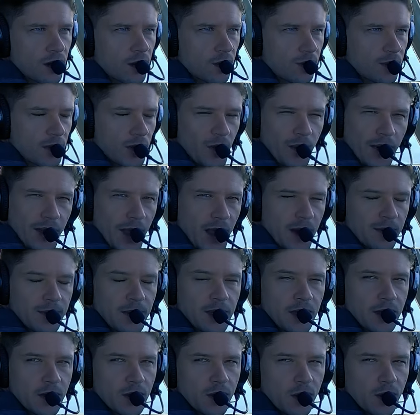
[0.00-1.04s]
blowing on
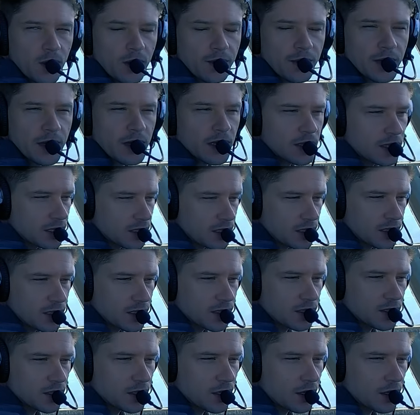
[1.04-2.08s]
me or if it is
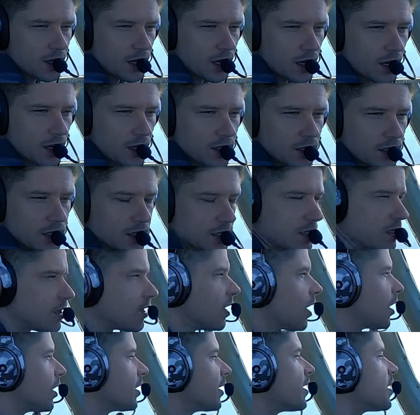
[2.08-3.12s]
just a, a leak